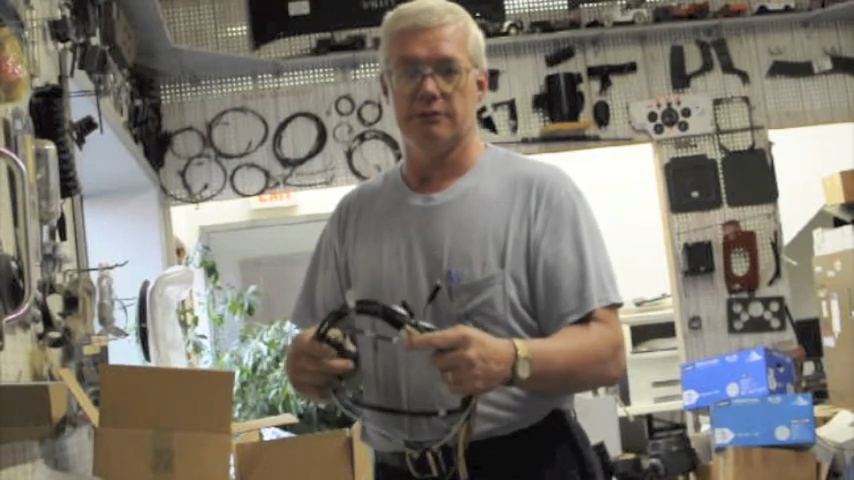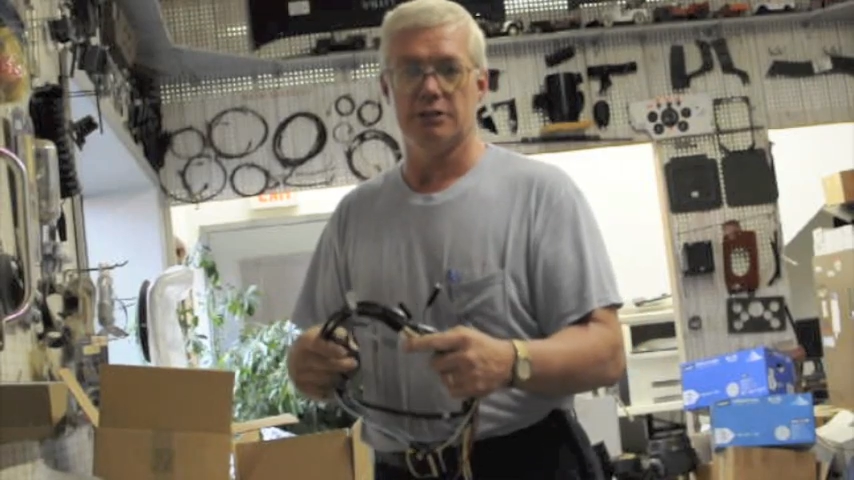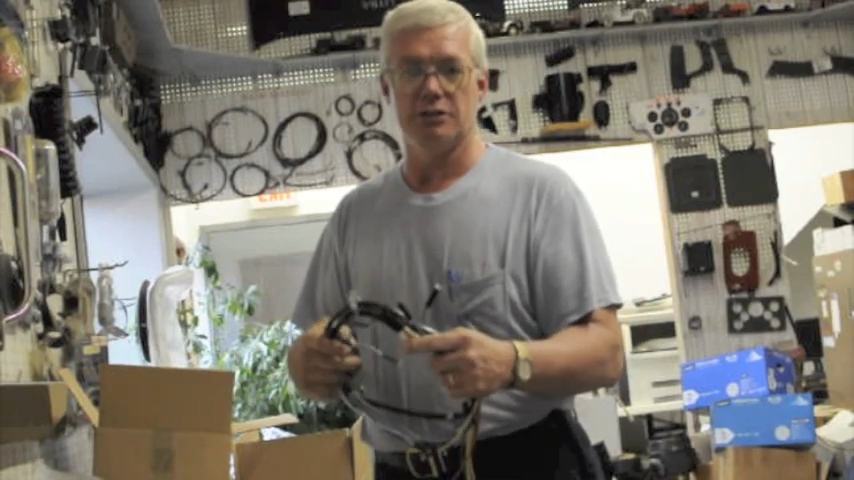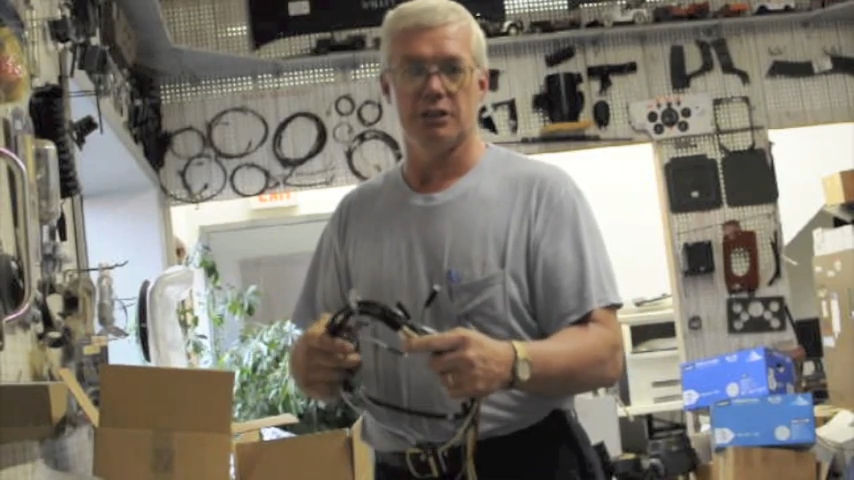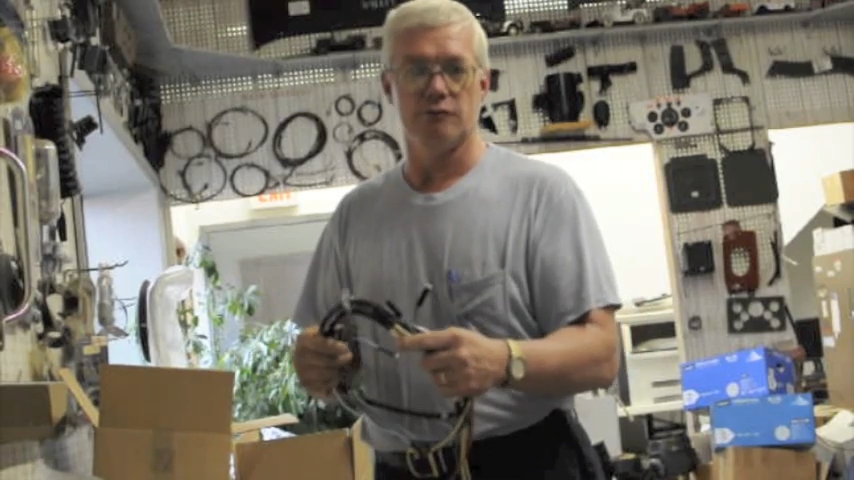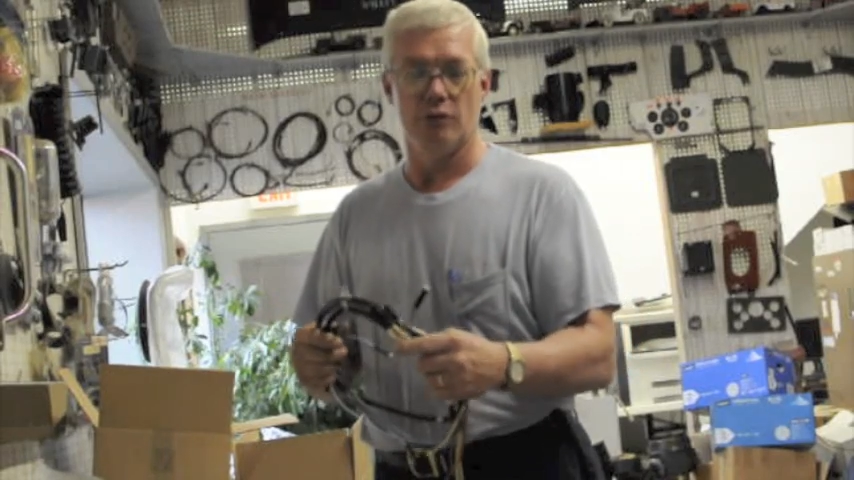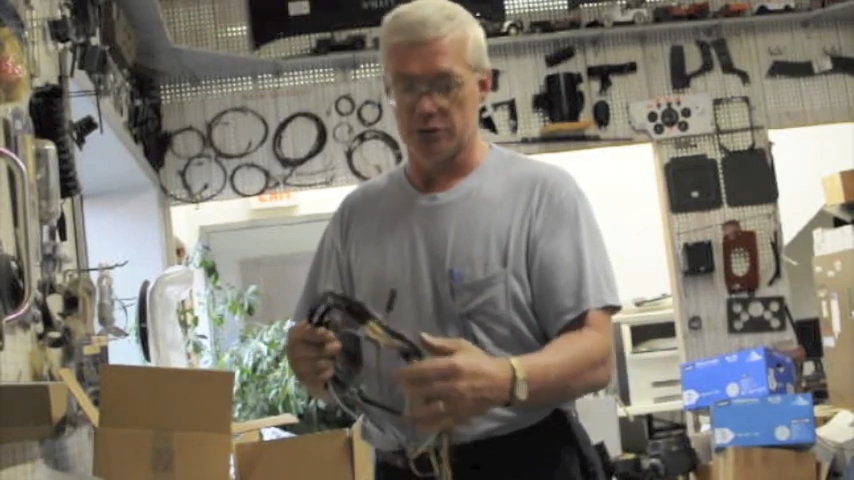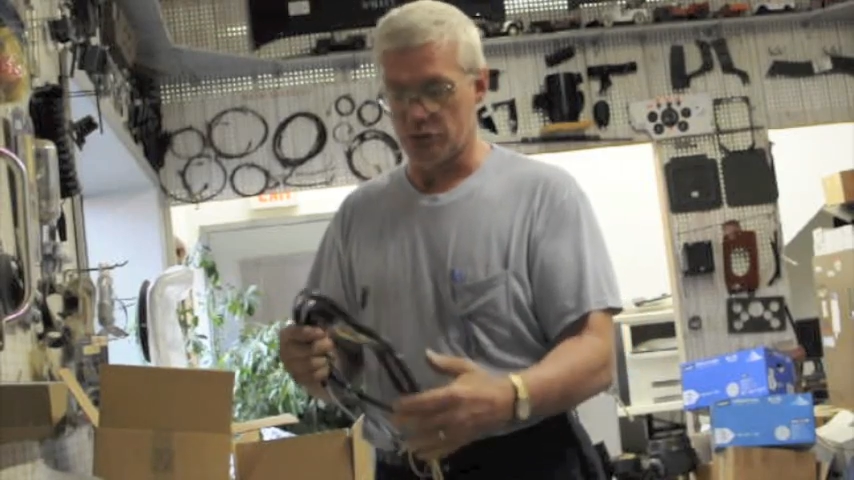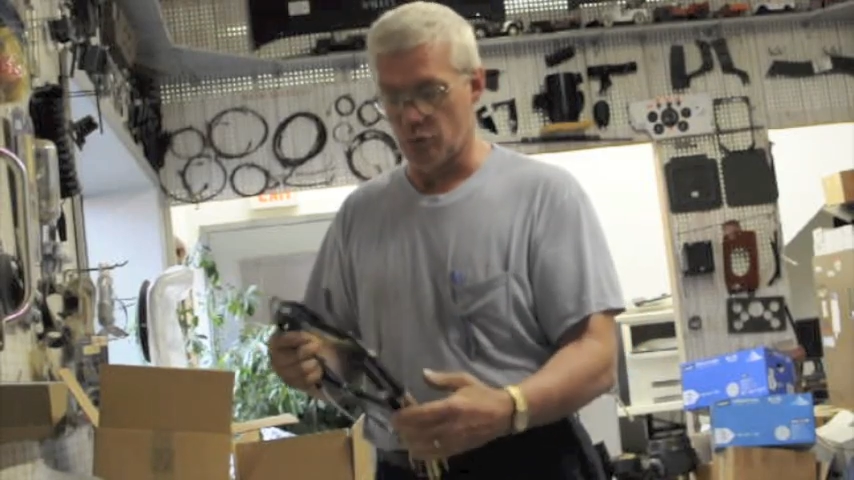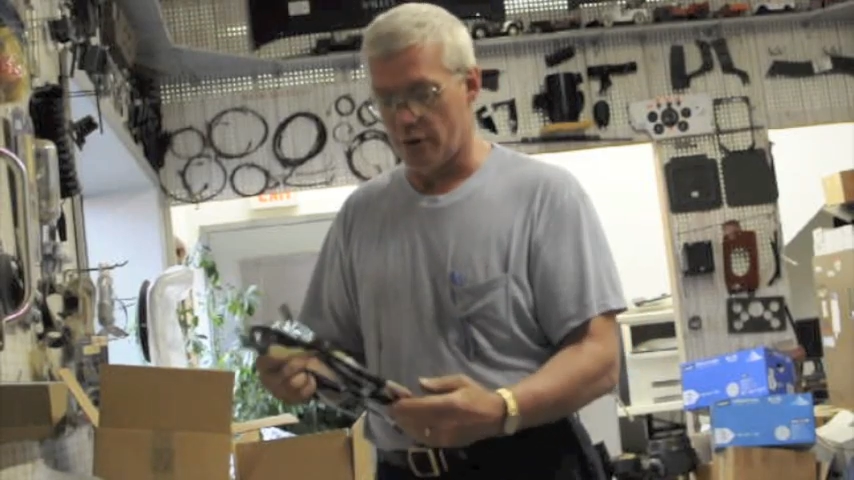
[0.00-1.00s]
a 6
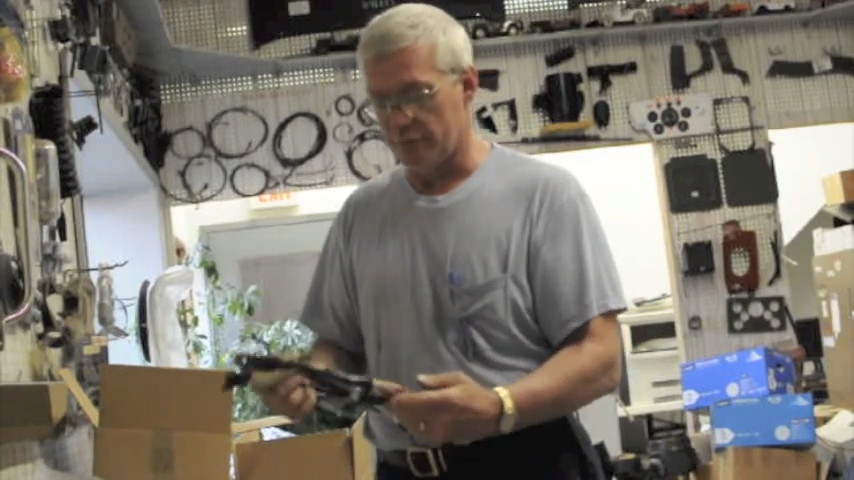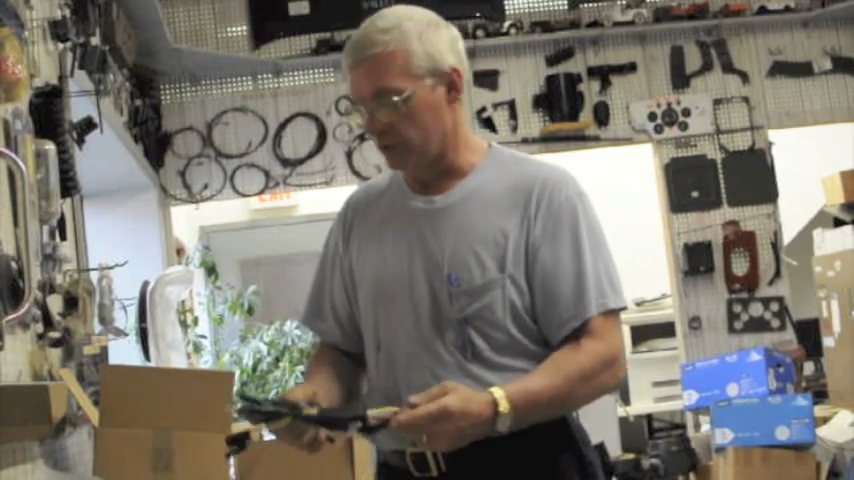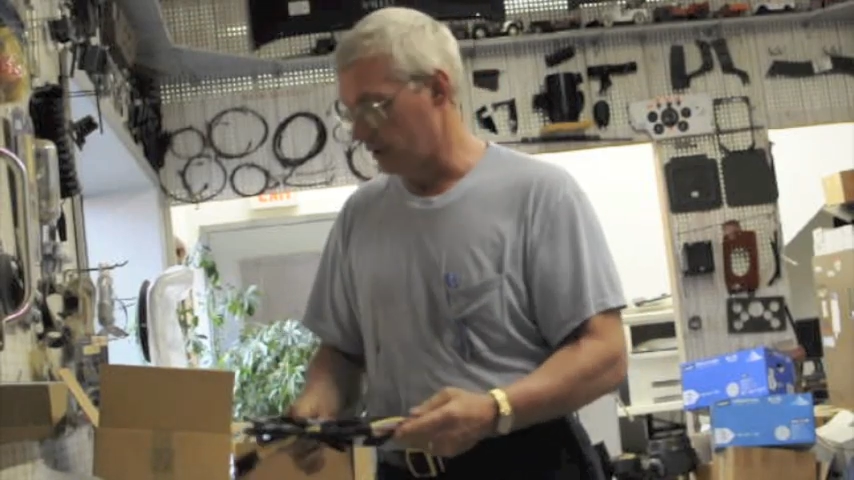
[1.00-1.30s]
volt to 12 volt